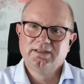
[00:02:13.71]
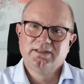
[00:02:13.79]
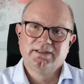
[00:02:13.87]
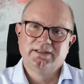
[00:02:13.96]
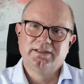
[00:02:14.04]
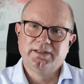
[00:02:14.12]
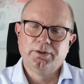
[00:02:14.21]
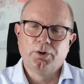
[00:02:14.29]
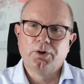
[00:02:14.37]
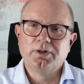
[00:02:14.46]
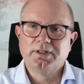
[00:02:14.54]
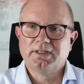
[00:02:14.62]
In
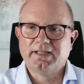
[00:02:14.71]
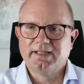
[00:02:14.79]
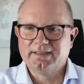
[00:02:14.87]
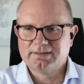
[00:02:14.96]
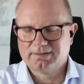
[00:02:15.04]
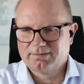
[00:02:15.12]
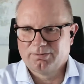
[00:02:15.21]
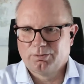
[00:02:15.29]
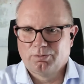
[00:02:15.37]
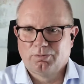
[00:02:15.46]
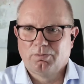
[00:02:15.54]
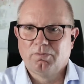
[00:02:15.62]
earlier days,
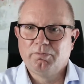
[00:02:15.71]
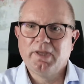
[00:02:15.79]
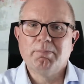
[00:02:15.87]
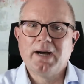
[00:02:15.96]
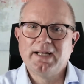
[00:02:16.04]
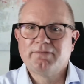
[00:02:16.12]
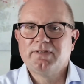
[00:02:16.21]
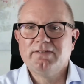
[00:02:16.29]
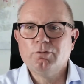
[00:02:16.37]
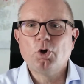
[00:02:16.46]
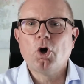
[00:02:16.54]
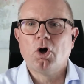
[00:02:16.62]
we might have
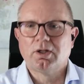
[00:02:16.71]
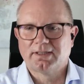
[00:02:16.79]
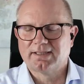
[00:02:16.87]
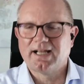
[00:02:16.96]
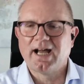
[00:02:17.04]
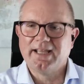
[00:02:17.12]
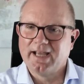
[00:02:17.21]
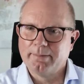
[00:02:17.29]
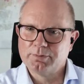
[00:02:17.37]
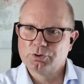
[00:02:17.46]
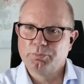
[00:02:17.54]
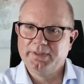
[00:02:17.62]
even called it IAM
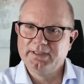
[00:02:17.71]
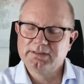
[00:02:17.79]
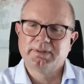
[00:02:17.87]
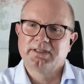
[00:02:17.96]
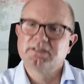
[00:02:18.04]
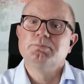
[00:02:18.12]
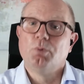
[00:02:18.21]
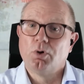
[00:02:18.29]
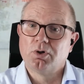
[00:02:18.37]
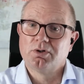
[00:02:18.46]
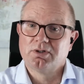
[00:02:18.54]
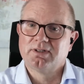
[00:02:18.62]
suites, but it's
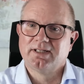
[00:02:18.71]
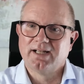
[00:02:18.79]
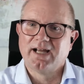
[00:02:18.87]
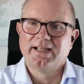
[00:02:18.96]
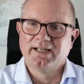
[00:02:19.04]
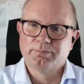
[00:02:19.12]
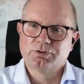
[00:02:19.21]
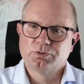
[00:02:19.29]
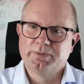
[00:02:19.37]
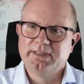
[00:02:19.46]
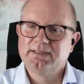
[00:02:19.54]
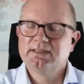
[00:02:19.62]
more than IAM
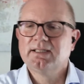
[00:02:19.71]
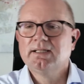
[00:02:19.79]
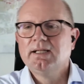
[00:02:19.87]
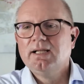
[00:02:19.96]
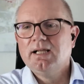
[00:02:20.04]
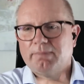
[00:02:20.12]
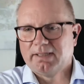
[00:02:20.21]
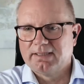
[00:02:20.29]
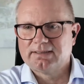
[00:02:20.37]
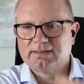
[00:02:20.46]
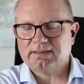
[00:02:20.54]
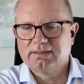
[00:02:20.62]
suites. But
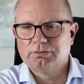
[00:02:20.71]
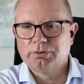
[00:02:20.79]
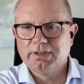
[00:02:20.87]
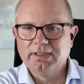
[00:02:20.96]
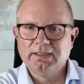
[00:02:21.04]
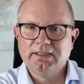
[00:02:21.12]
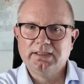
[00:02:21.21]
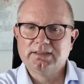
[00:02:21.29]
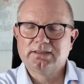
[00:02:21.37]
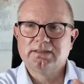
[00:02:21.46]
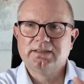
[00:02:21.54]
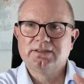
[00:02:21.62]
it's really
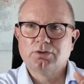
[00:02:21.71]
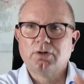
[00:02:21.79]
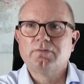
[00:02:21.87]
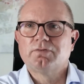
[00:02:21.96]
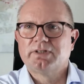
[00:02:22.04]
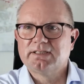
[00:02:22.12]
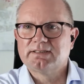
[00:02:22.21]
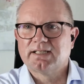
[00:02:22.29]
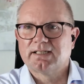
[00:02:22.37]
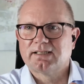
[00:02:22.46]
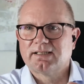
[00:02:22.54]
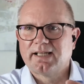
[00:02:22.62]
these offerings that
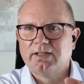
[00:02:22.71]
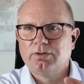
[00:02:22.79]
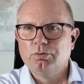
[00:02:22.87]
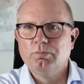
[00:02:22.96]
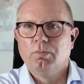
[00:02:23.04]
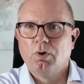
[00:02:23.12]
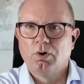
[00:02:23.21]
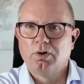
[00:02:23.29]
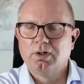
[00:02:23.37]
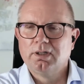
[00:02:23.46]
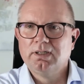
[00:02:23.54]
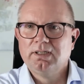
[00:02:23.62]
can do
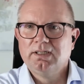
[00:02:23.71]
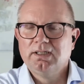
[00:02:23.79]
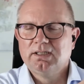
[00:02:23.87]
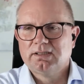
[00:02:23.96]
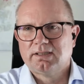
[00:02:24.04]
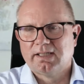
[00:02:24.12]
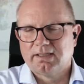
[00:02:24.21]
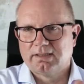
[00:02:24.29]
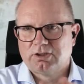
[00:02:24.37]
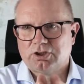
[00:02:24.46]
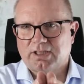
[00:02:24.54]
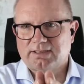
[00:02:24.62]
more than
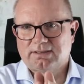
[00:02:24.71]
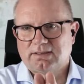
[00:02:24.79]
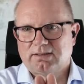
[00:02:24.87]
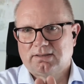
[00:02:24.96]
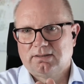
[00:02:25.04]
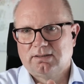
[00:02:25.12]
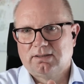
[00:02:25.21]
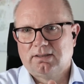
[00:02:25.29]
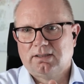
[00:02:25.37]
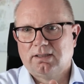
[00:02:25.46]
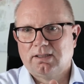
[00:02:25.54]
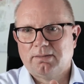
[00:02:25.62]
just
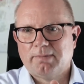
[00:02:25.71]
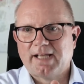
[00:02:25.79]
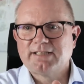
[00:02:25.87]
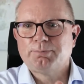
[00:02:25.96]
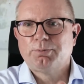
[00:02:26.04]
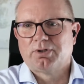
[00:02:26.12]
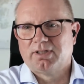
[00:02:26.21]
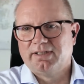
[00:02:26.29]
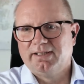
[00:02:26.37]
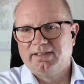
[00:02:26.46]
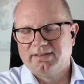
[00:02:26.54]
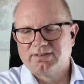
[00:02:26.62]

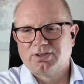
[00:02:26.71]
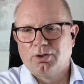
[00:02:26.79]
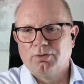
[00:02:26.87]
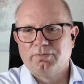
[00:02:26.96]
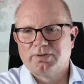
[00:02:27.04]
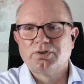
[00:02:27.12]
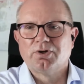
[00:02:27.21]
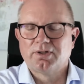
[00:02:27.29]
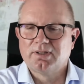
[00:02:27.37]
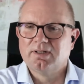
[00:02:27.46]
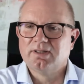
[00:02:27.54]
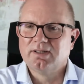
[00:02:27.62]
expertly solve a
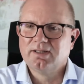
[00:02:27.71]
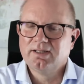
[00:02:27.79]
certain